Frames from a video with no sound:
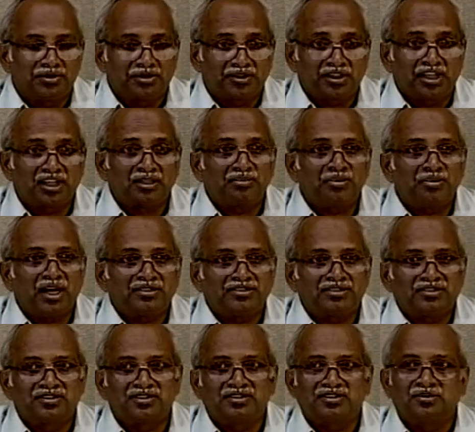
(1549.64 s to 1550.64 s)
truck barge
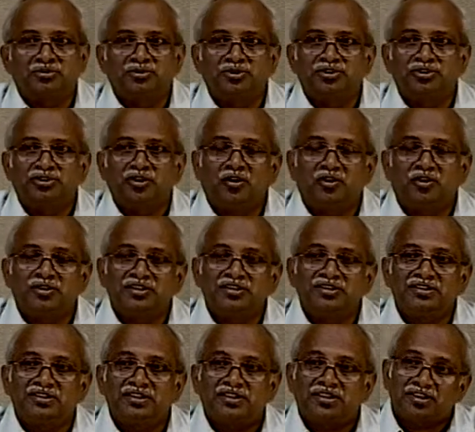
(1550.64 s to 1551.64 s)
system, which
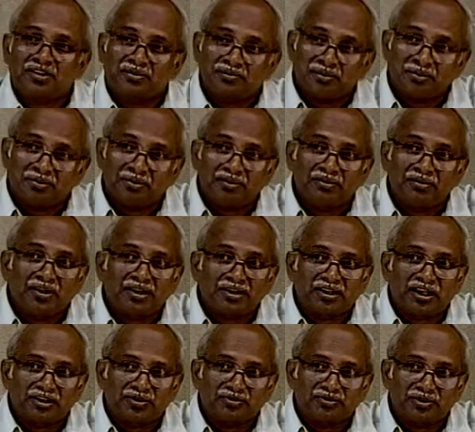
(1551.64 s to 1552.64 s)
originated from river
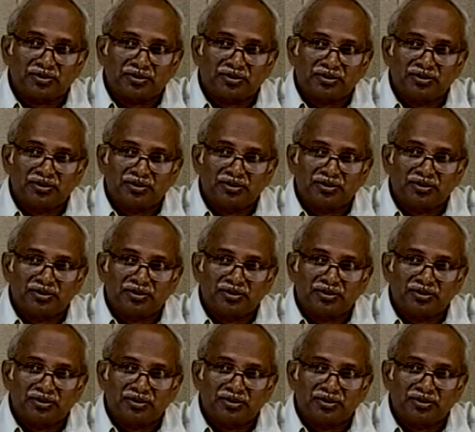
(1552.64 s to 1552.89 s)
transport.